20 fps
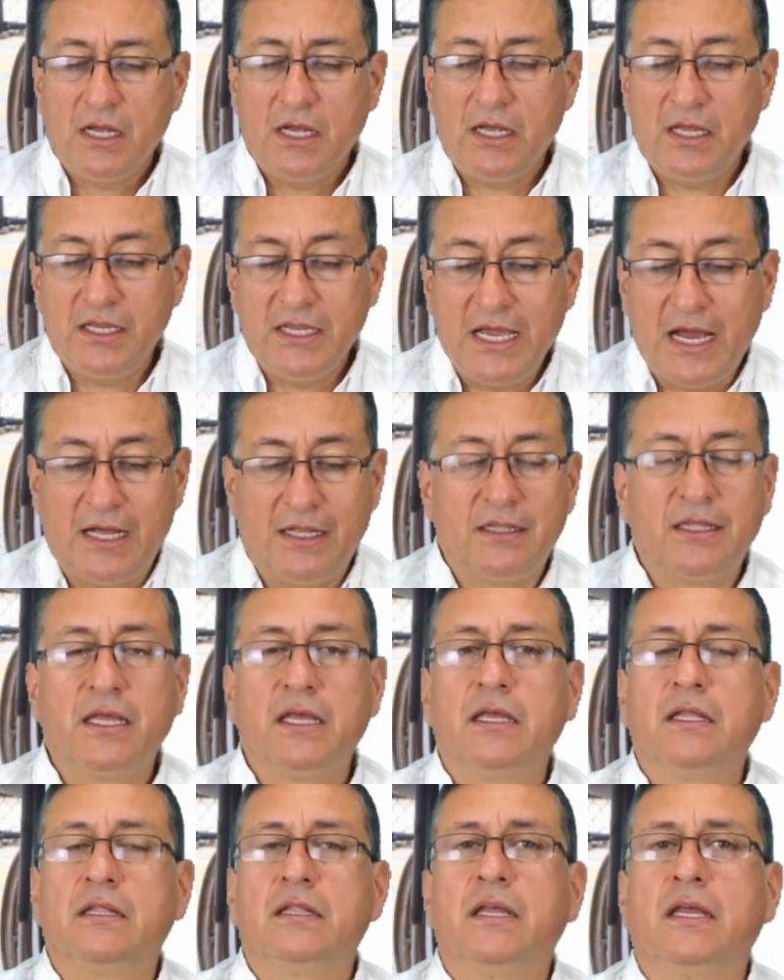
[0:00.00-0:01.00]
And yeah,
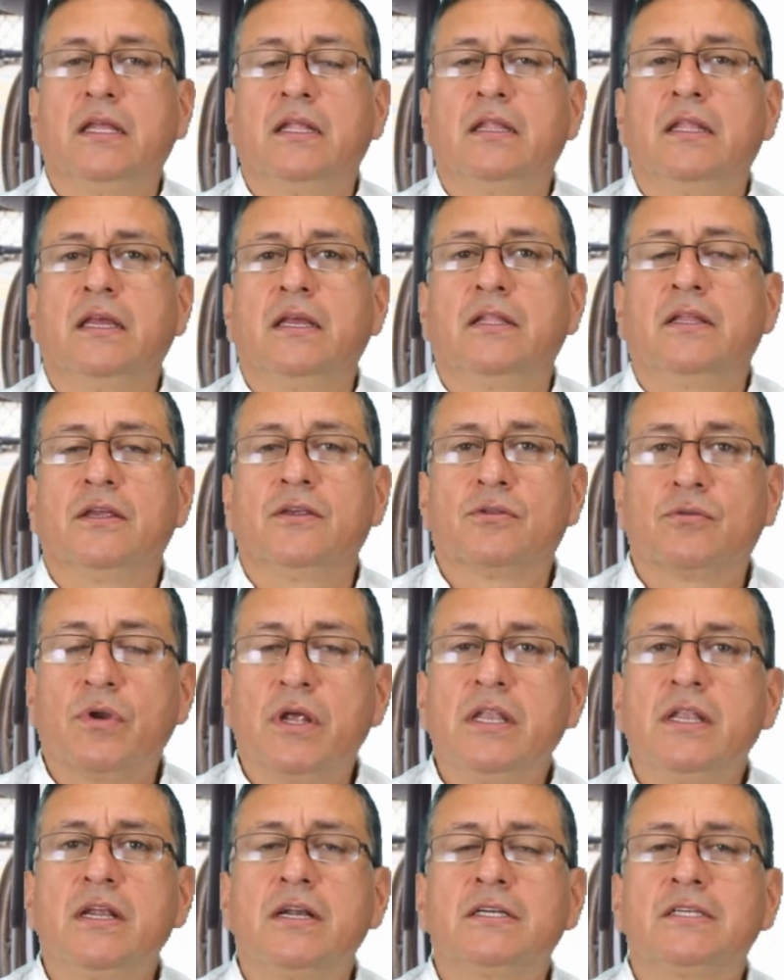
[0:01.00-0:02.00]
the, the, the, the
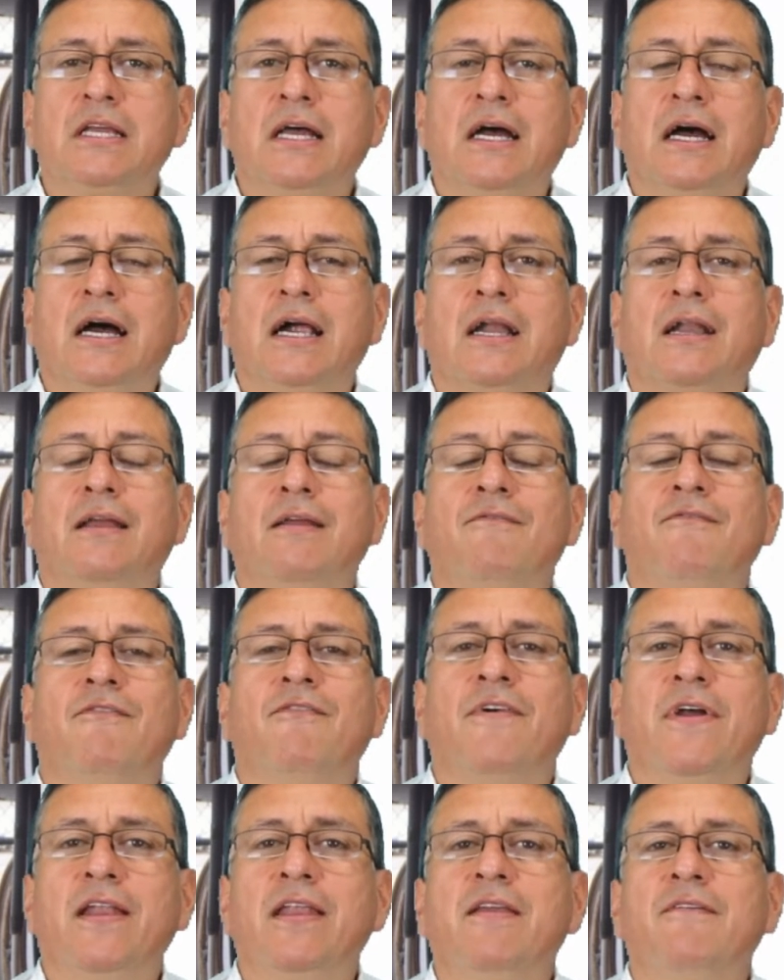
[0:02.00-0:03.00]
strainers are
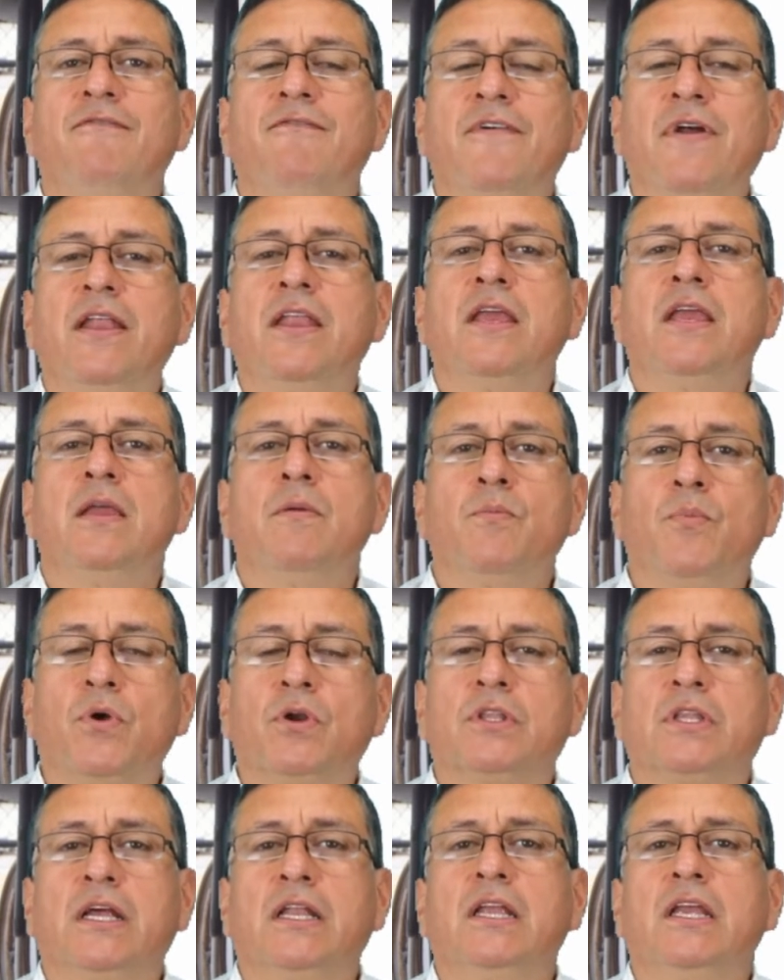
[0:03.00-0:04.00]
very, very
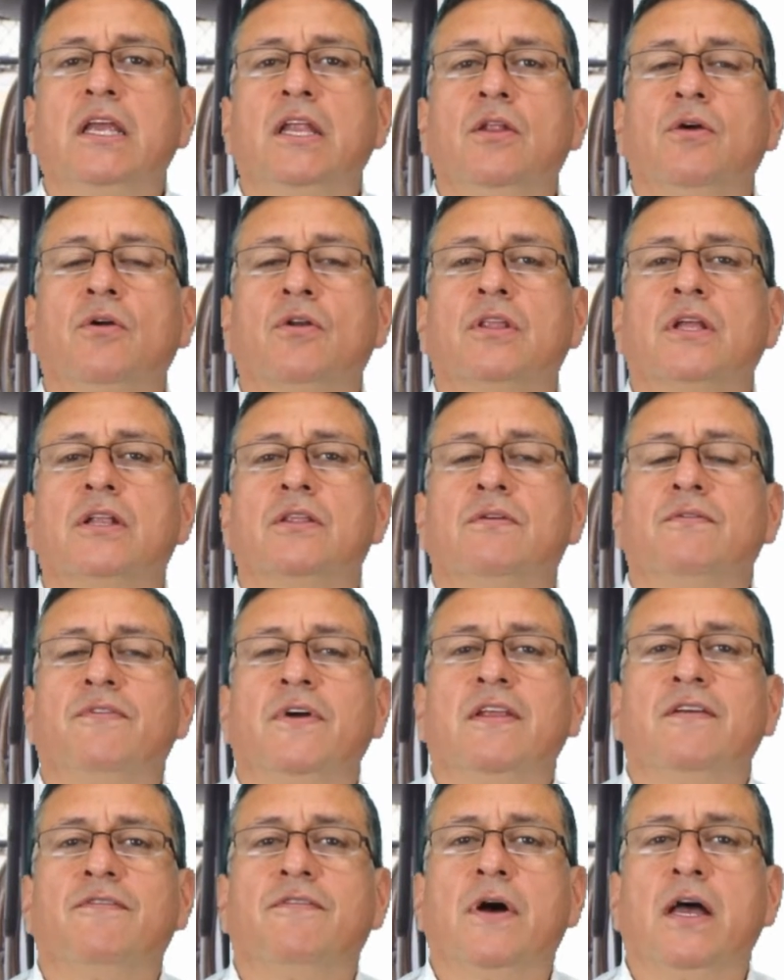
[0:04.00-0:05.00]
important in order to
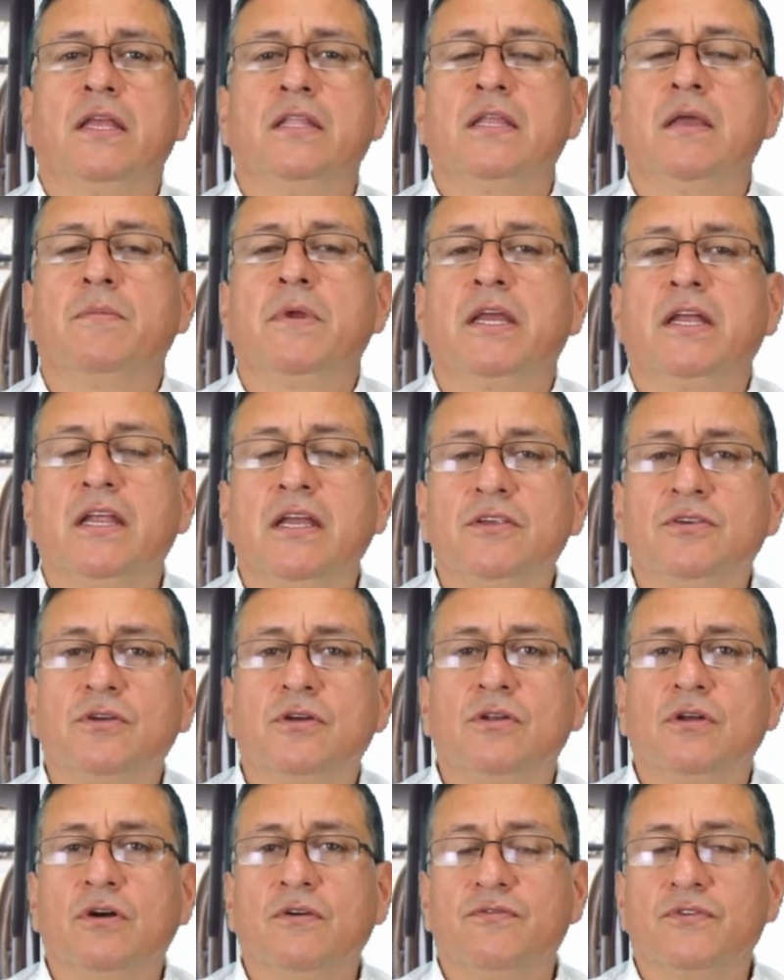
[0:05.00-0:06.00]
verify the
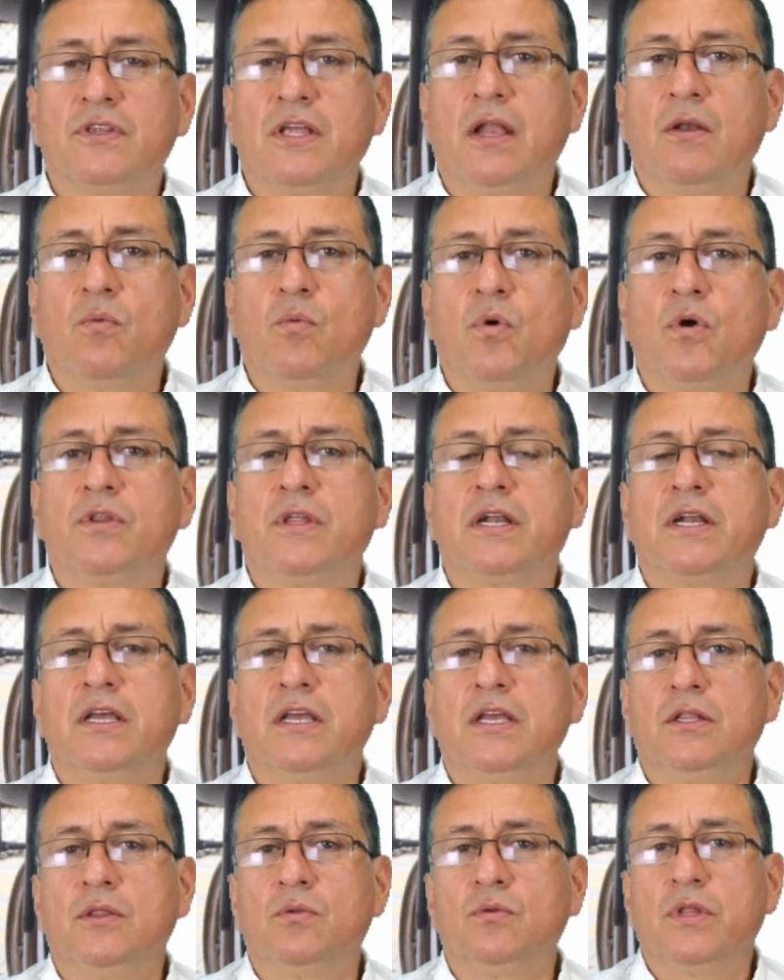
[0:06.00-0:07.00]
migration of salt water
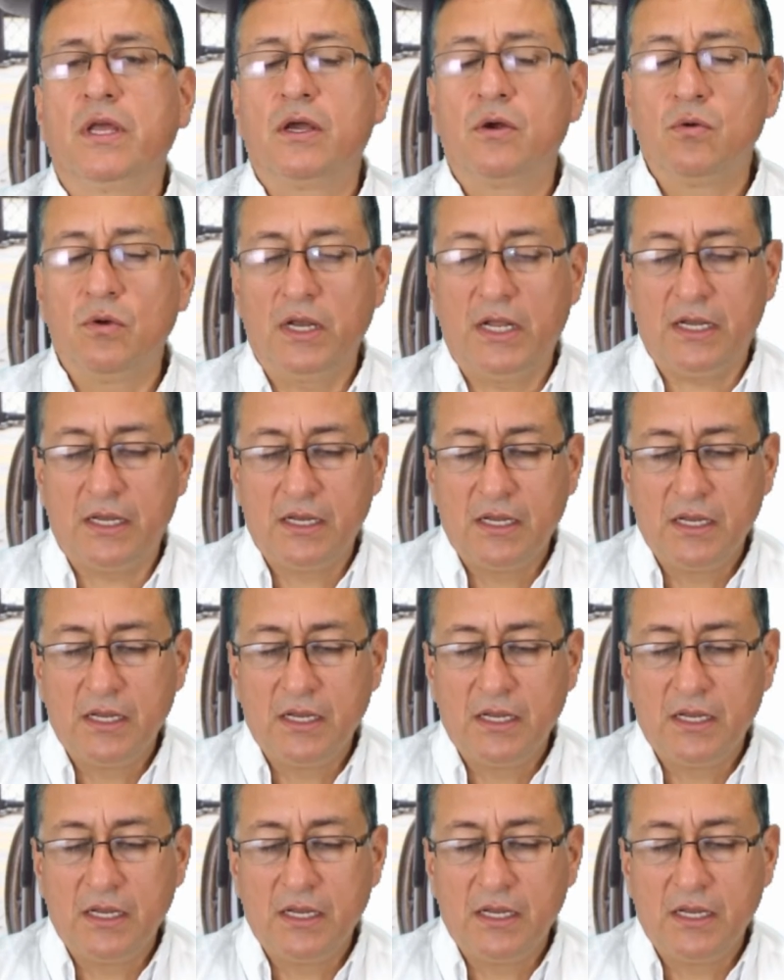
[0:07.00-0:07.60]
into the coolant.